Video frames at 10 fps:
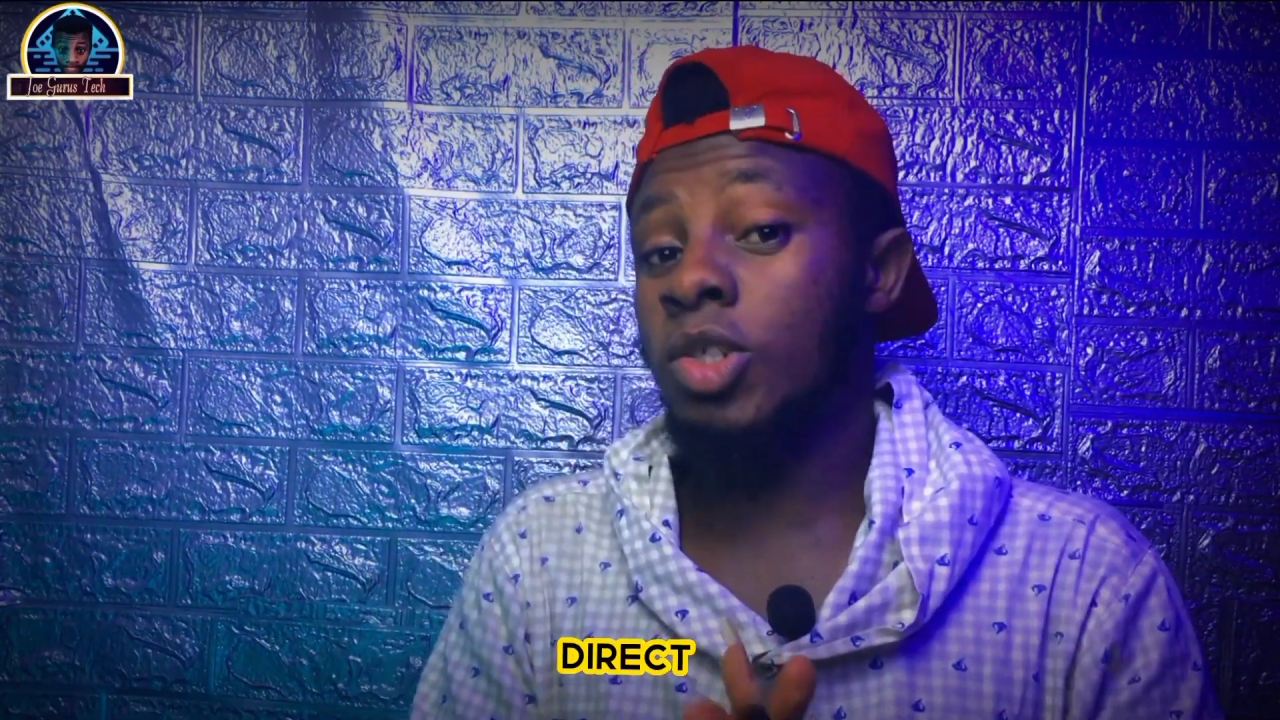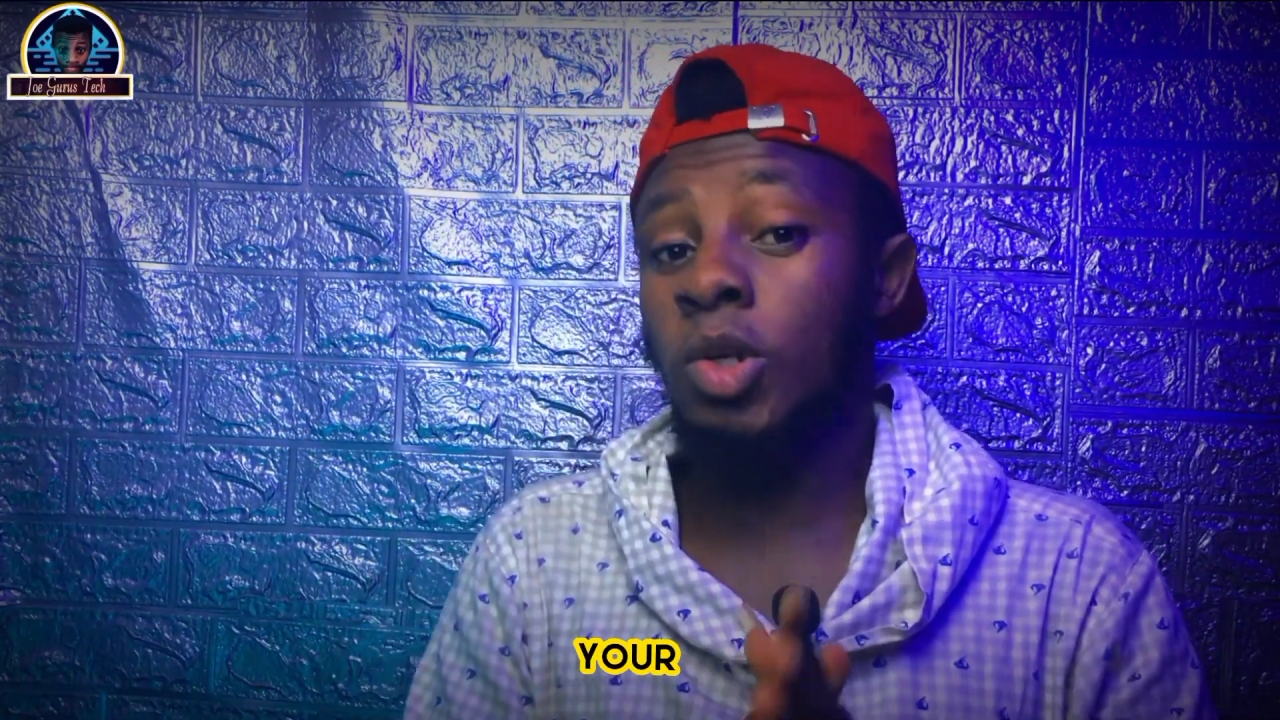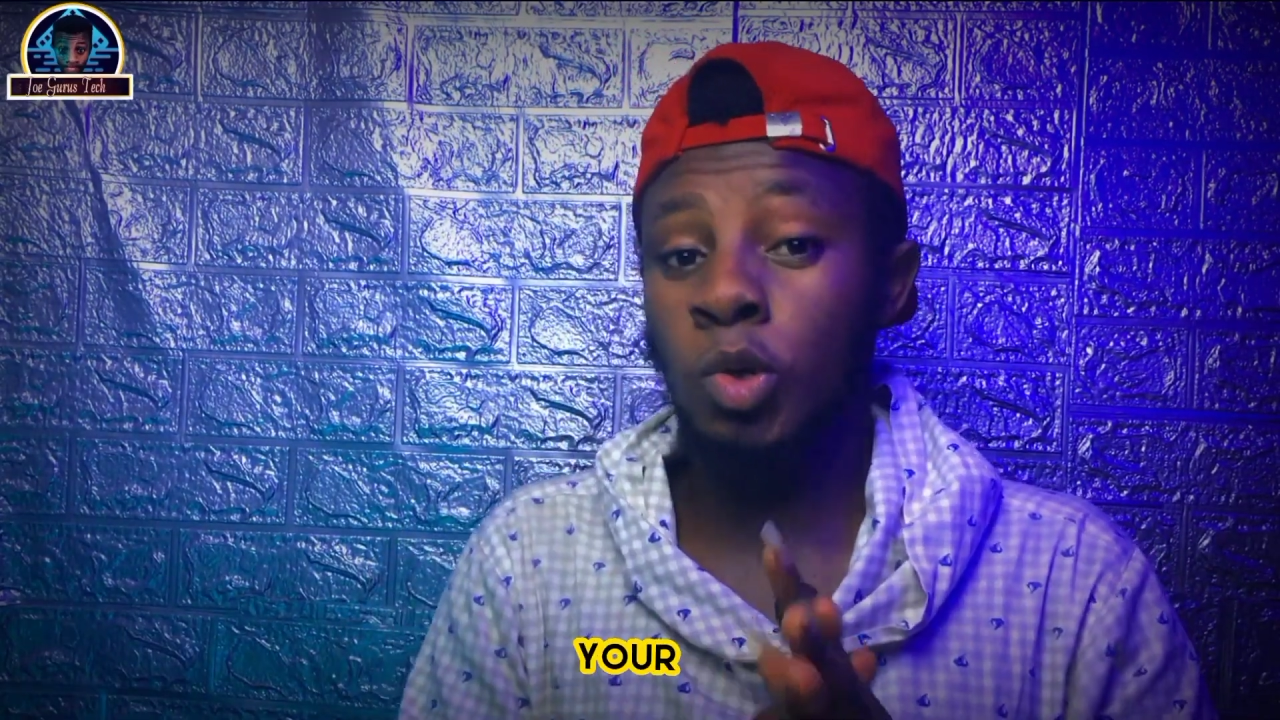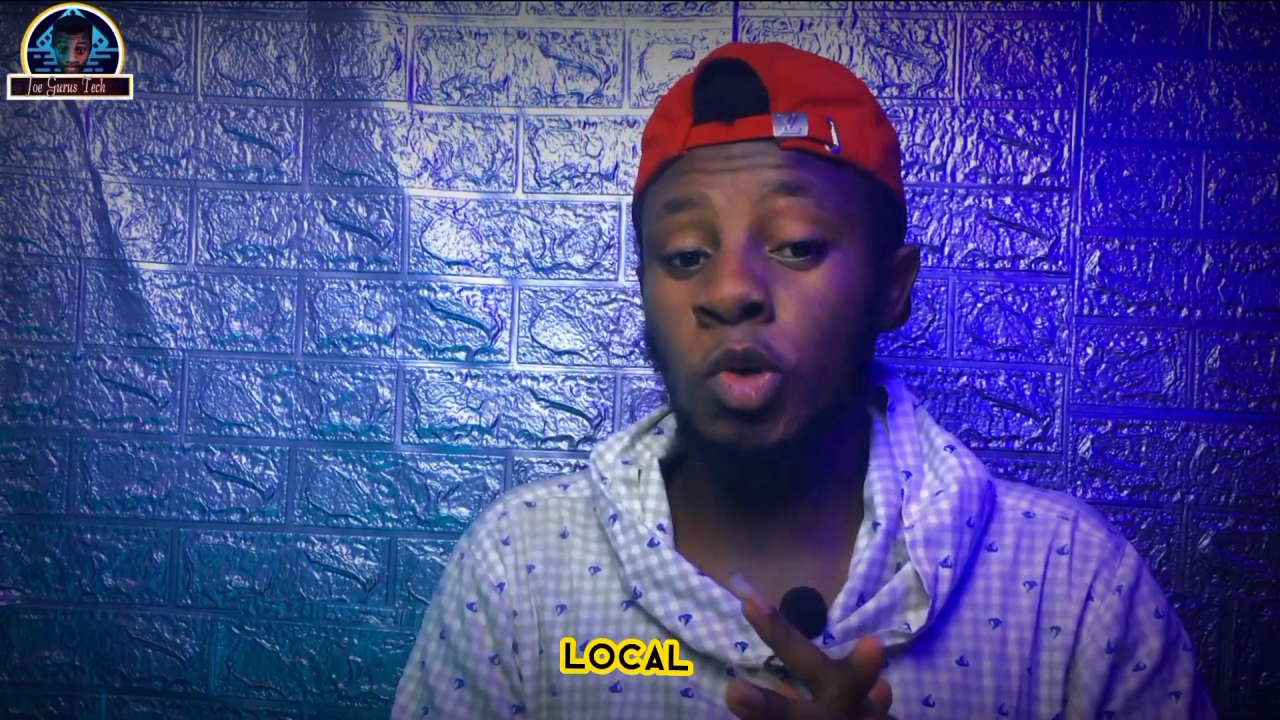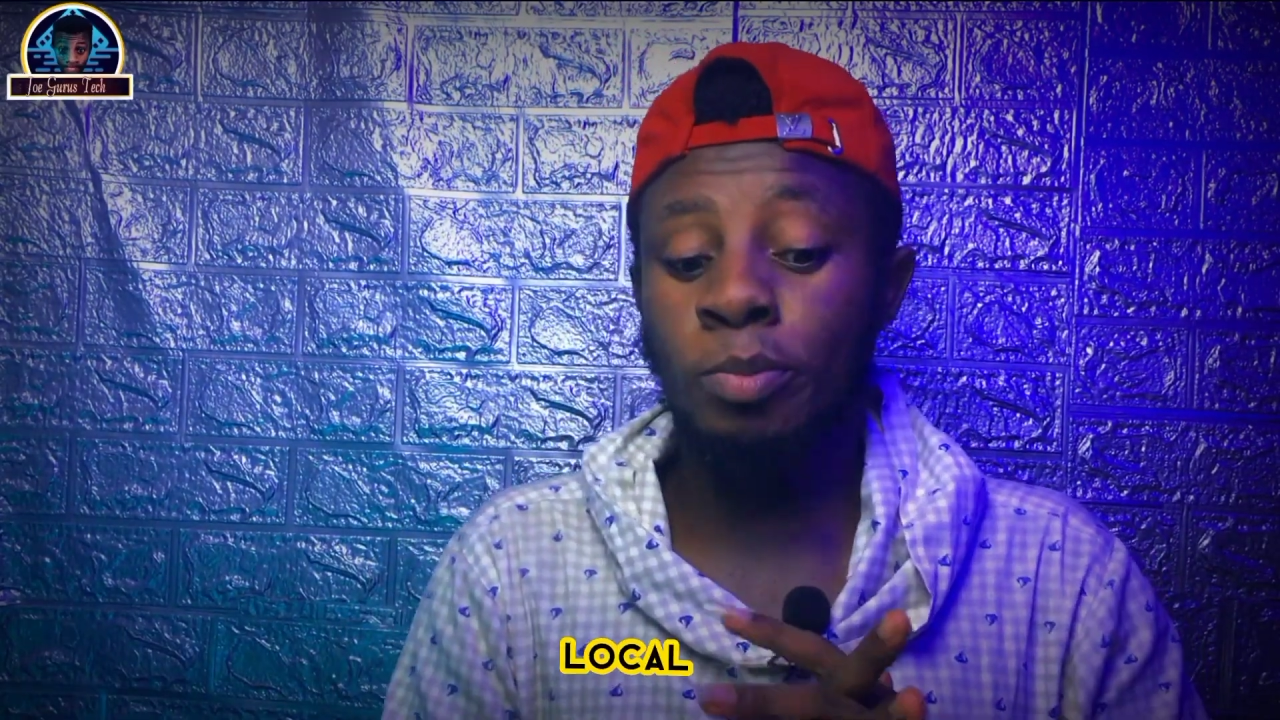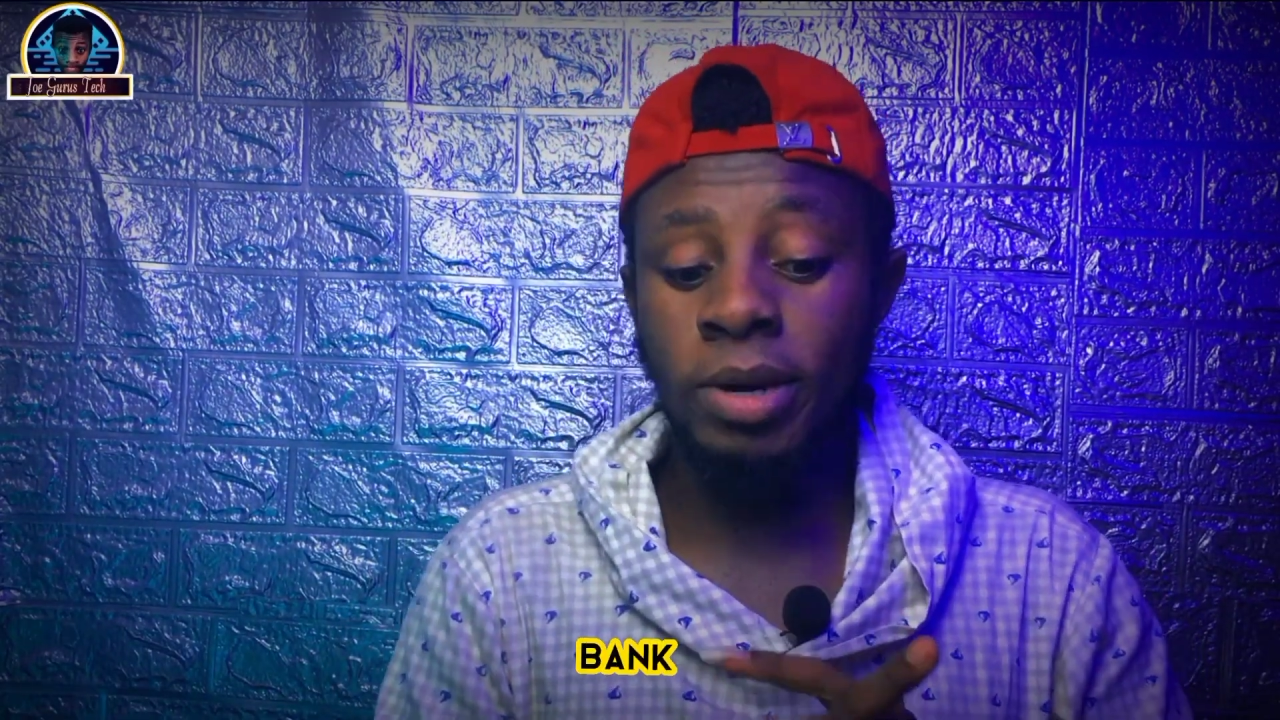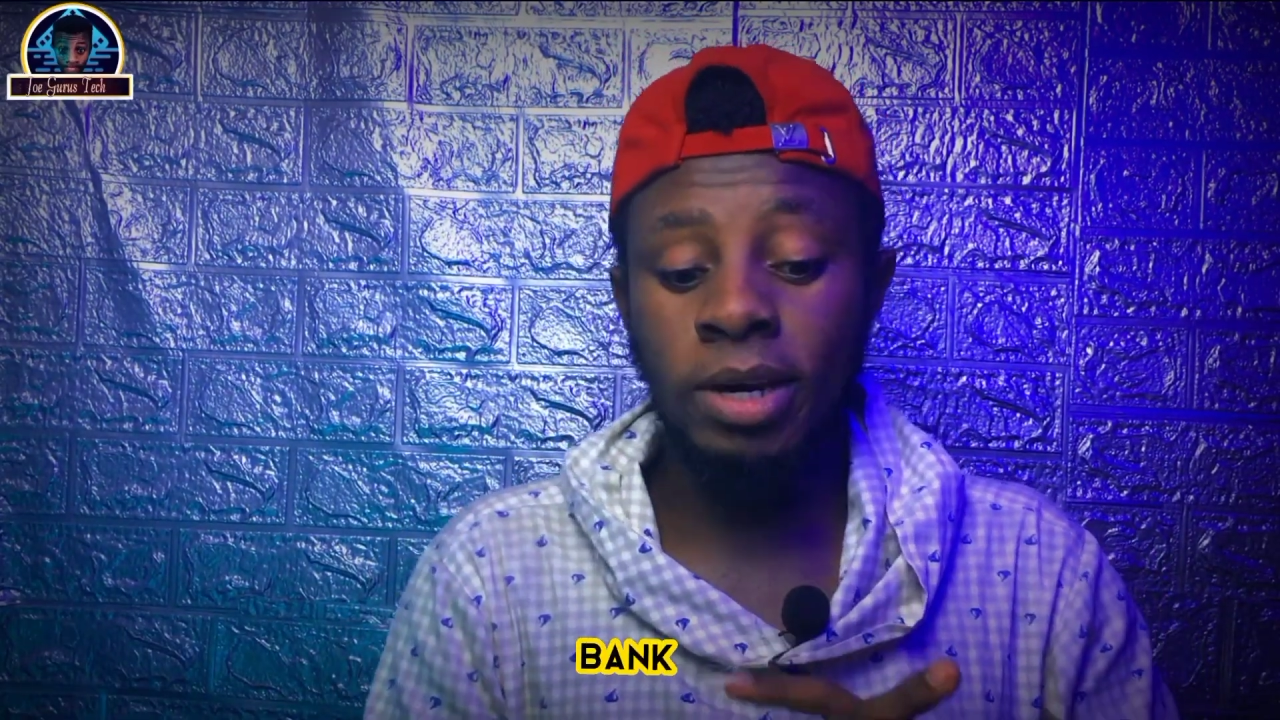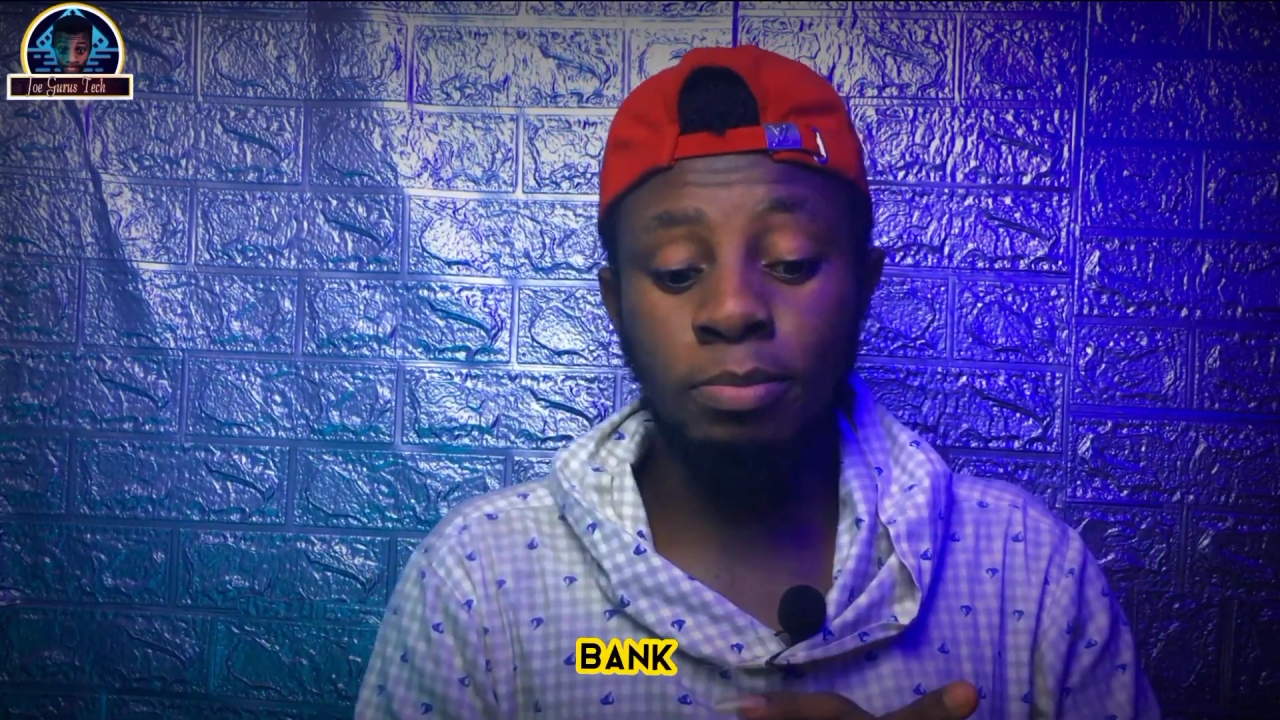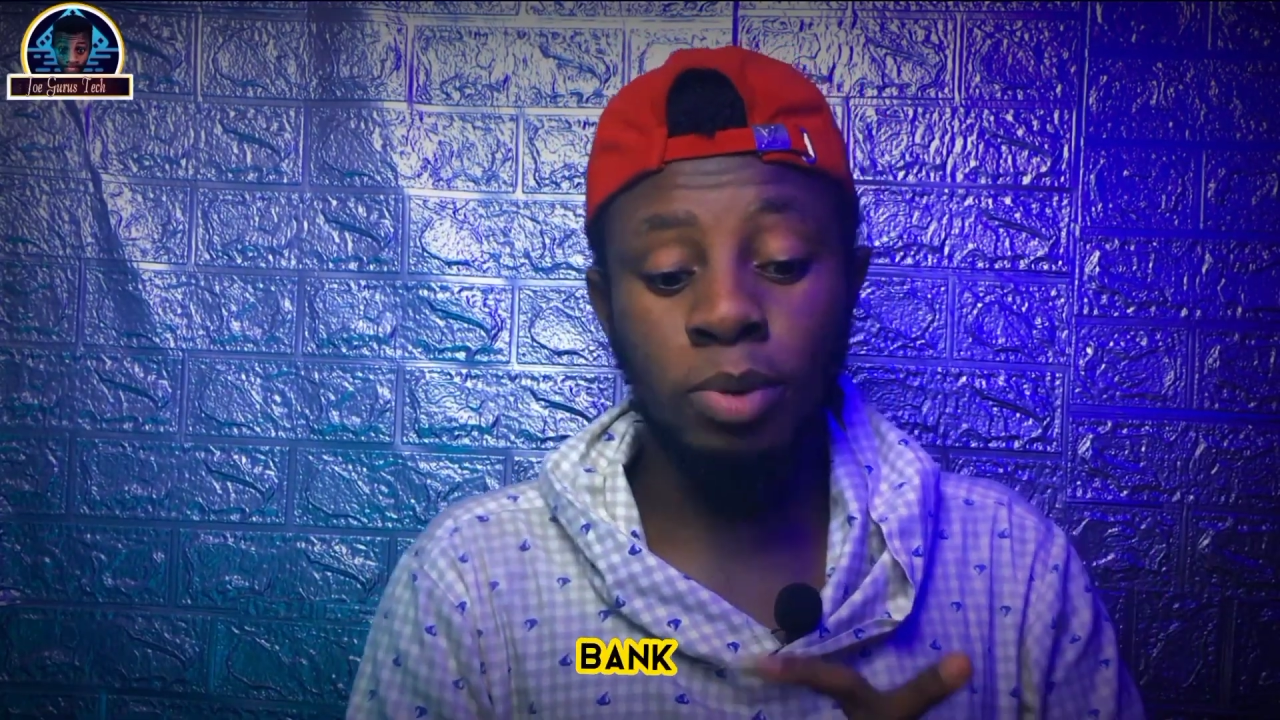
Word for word: your local bank